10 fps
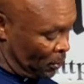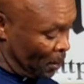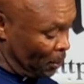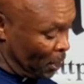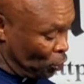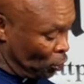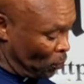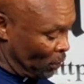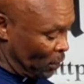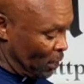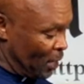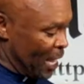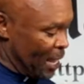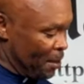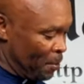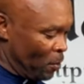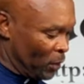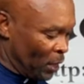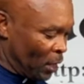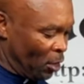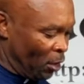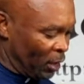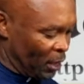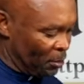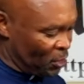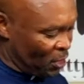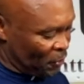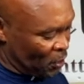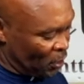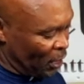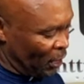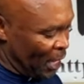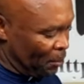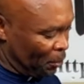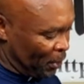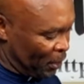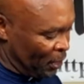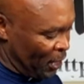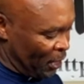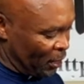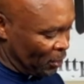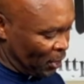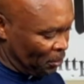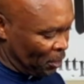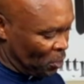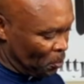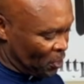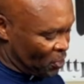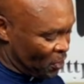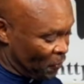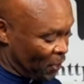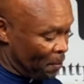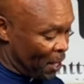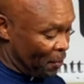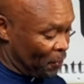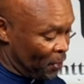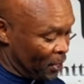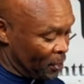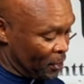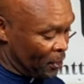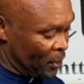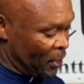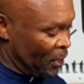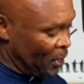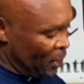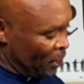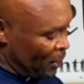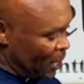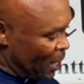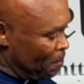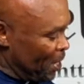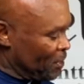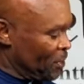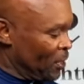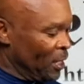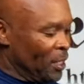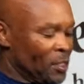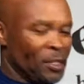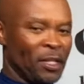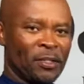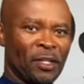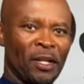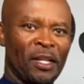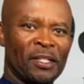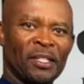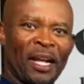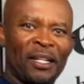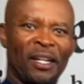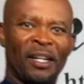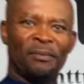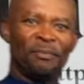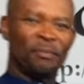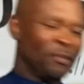I'm not sure what they call it. Let me see if it's on the label, because there's something specific about this that makes, it's like a